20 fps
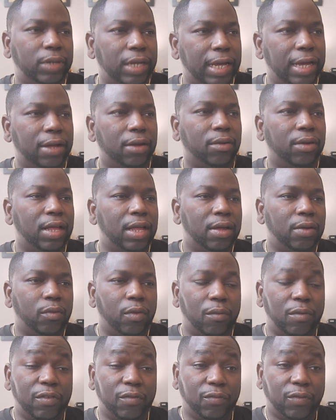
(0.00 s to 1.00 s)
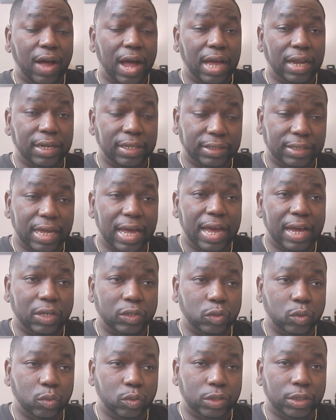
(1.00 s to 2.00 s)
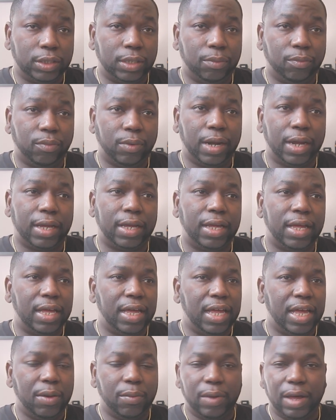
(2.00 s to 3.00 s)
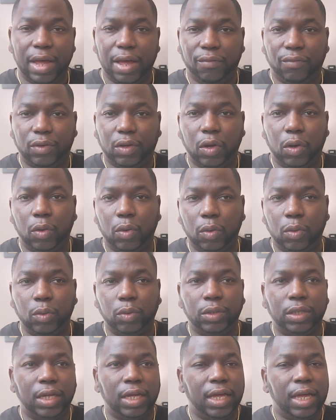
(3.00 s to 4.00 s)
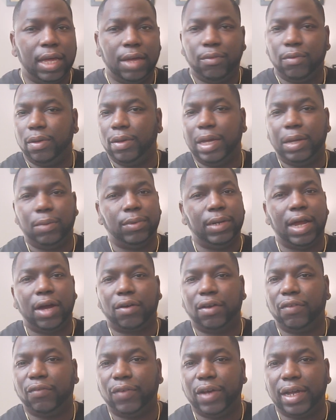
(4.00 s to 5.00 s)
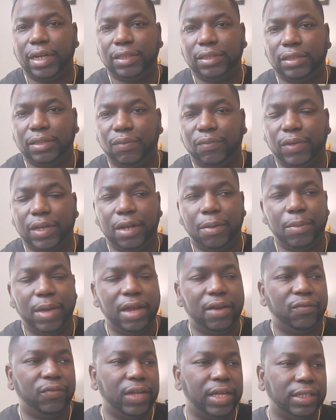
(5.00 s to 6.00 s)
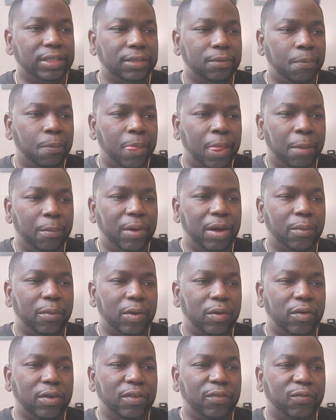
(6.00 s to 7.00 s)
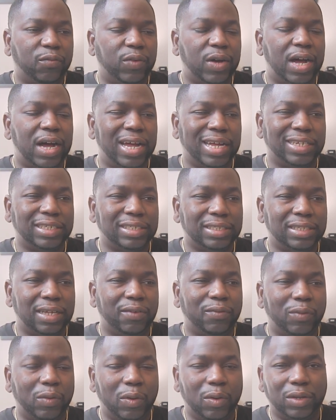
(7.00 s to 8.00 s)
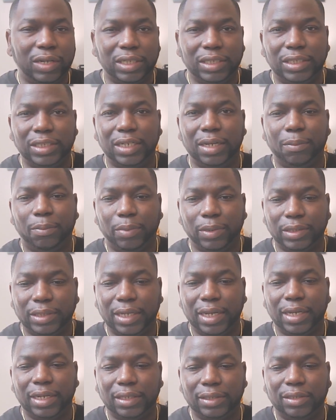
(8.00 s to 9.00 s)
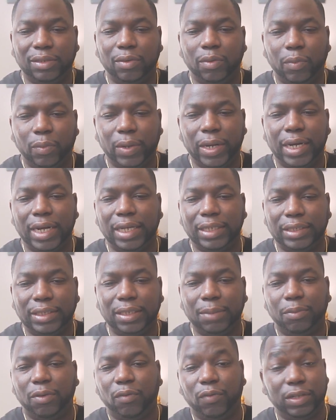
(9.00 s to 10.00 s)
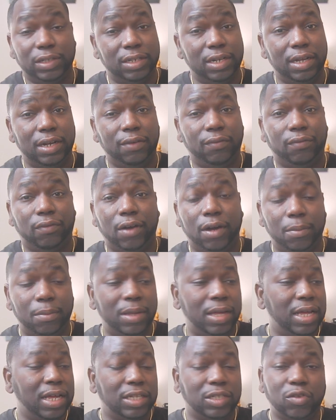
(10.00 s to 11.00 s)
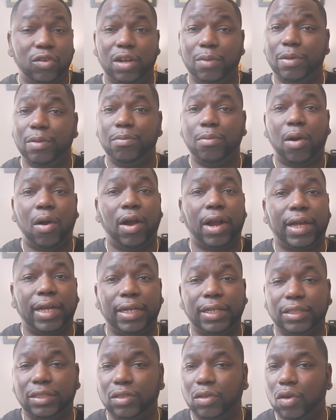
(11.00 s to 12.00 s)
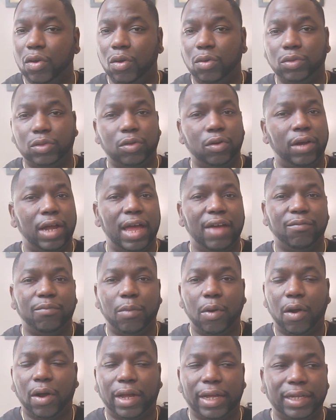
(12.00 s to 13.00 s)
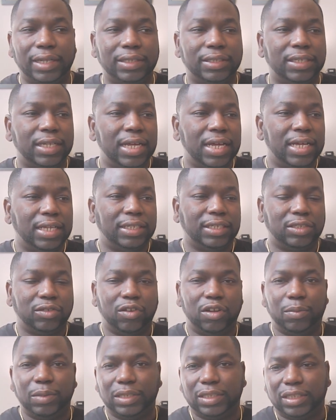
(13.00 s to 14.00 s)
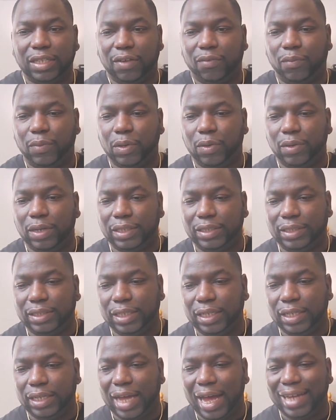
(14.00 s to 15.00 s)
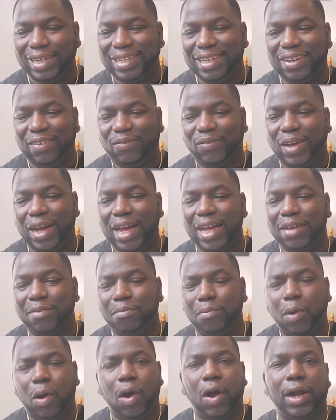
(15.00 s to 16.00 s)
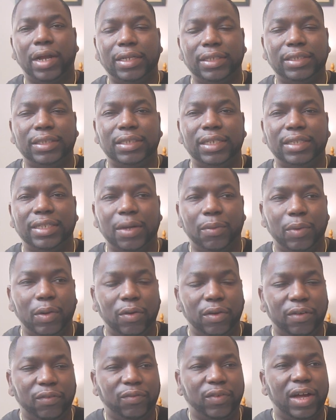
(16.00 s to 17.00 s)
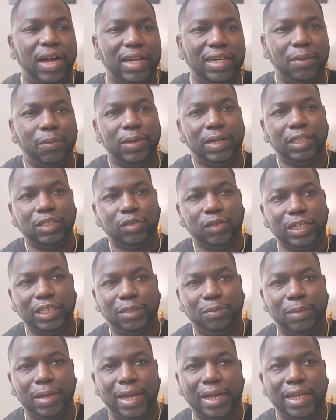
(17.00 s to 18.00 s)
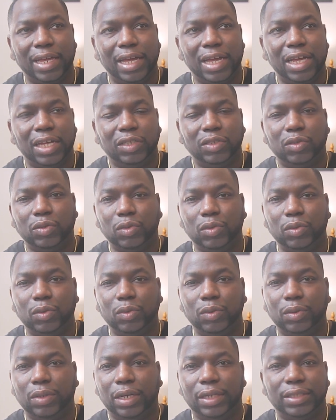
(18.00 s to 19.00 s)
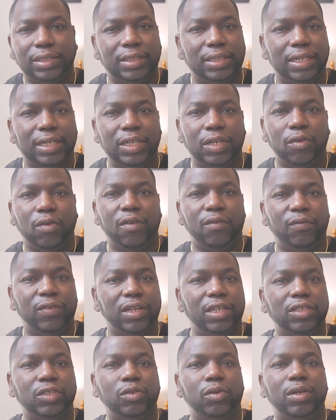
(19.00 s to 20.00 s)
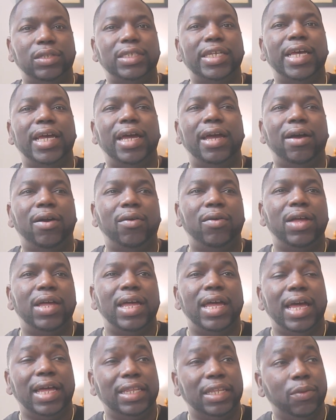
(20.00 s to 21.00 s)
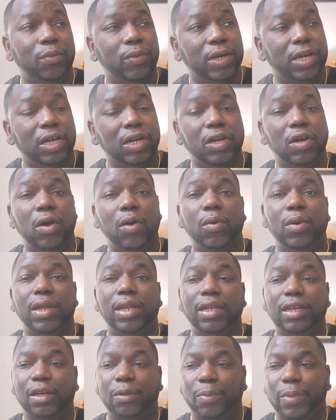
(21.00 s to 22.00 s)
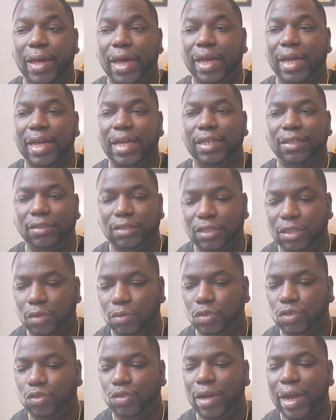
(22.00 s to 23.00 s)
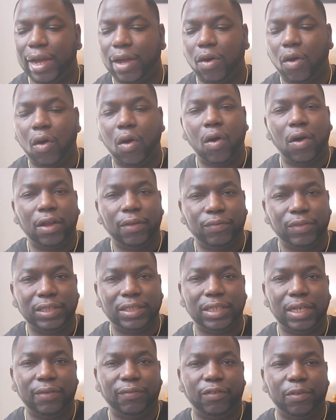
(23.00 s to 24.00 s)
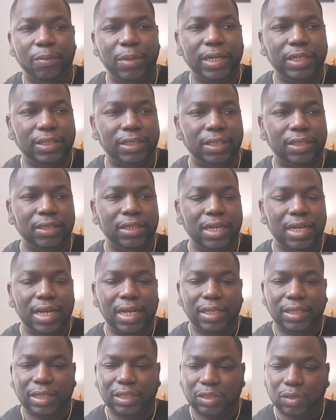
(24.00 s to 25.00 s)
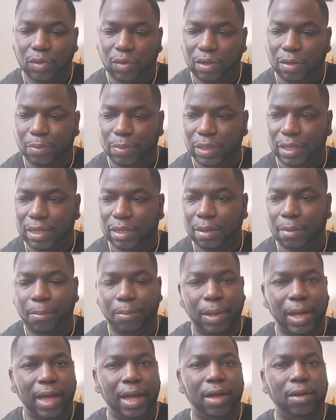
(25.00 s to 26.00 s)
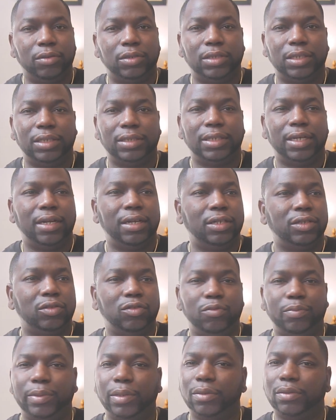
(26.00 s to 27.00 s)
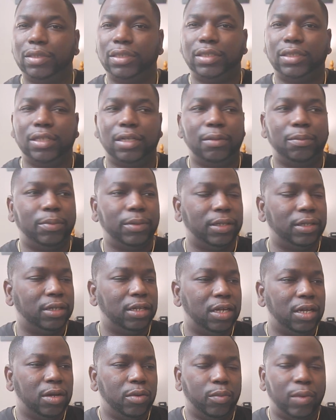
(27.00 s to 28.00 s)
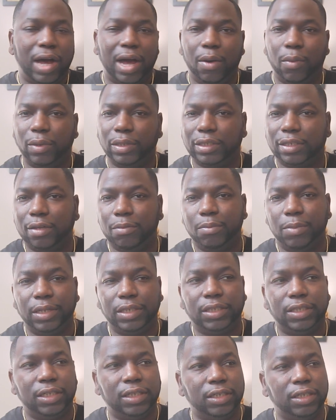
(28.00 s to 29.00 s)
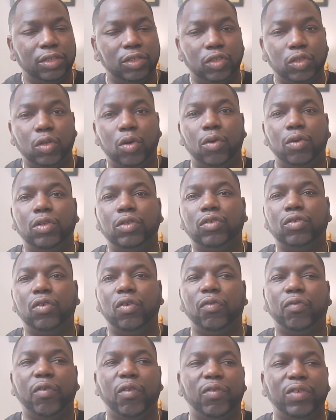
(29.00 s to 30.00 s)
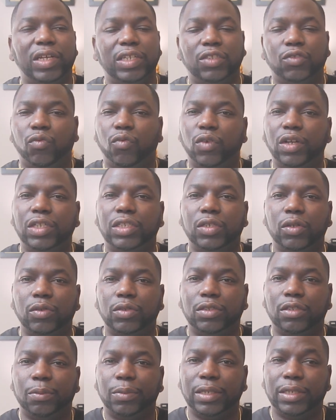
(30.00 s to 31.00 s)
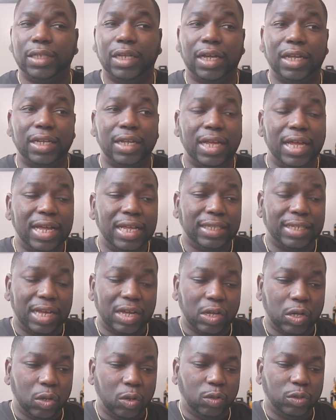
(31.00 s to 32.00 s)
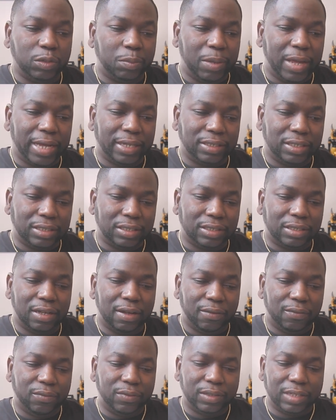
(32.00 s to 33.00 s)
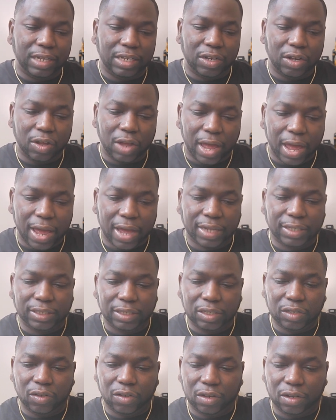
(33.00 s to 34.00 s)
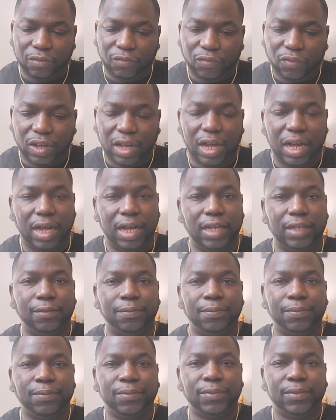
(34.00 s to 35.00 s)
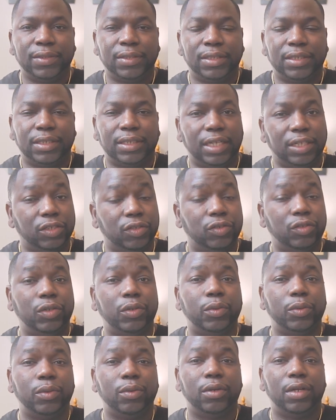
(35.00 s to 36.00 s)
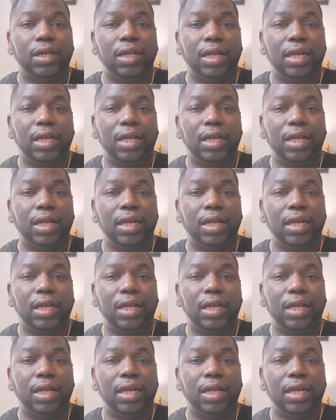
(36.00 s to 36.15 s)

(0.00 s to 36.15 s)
Now, when we find this actual shipwreck that will have gold, we're not going to find a certificate of manifest, but we're going to find stuff on the ship pertaining to where that ship originated from. It's going to be markings. The gold's going to have markings. There's going to be stuff we're going to see, identifying marks that we're going to find that we could trace back to a city or a village or a town. And then we can go and look back and, track all of this information that's going to be compiled to tell us who built the ship and why it was commissioned and so on and so forth. It's research to be done that goes back to stuff that you're actually going to find that's true.